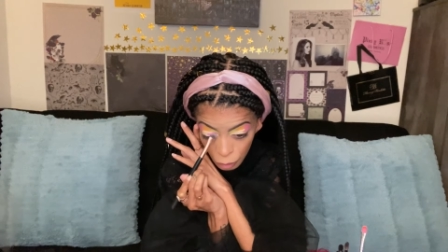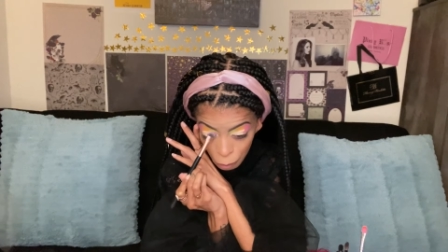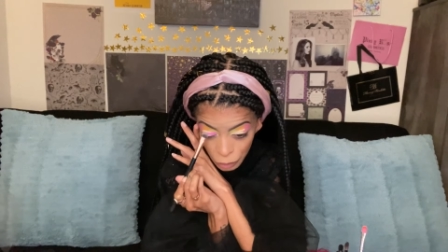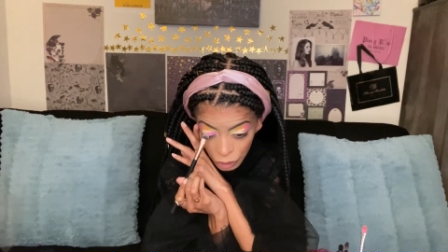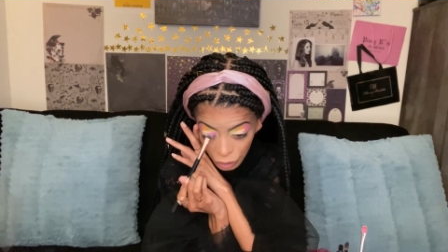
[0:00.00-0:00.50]

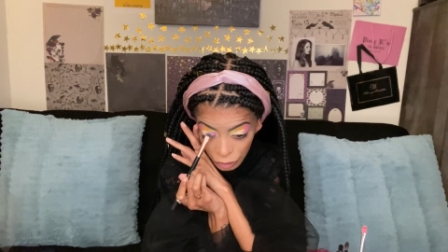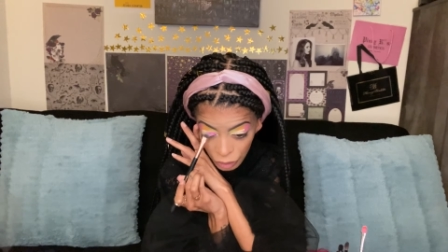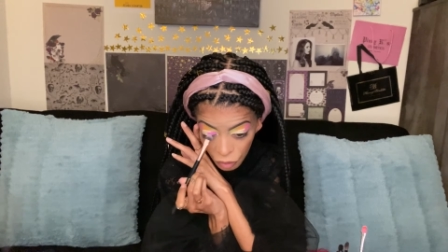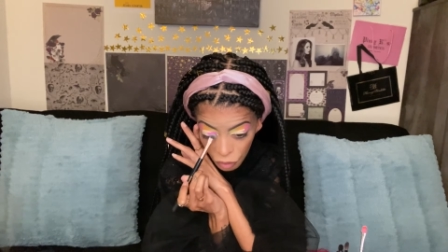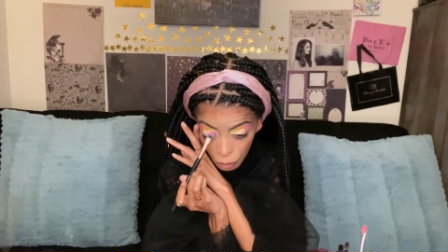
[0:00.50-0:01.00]
Because
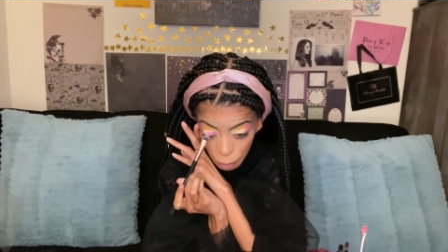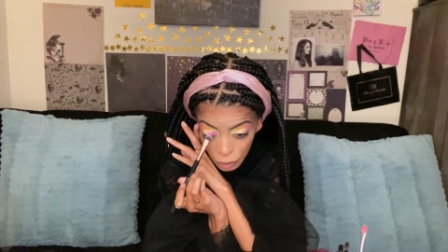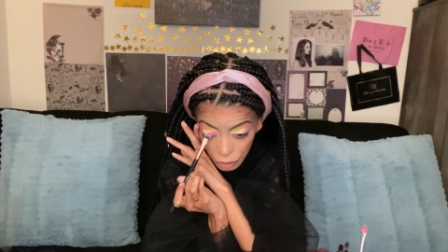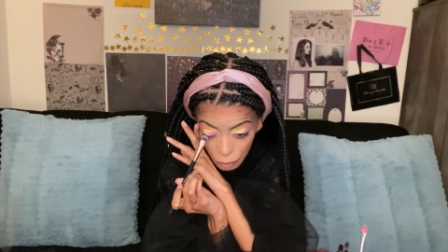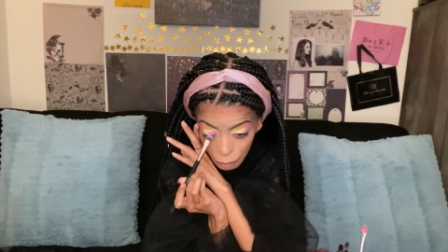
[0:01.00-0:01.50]
the
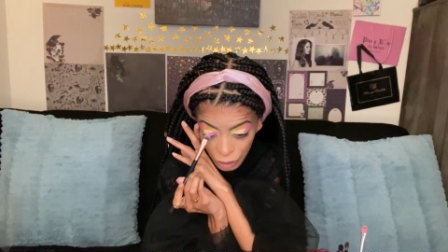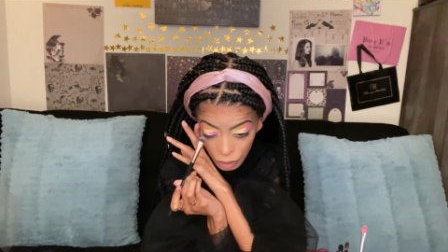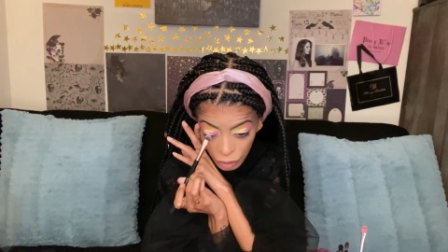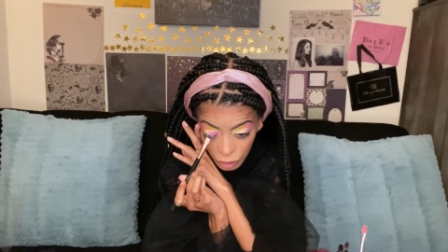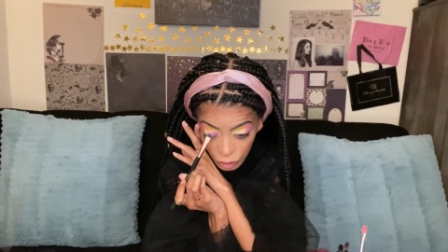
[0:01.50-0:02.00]
pigment,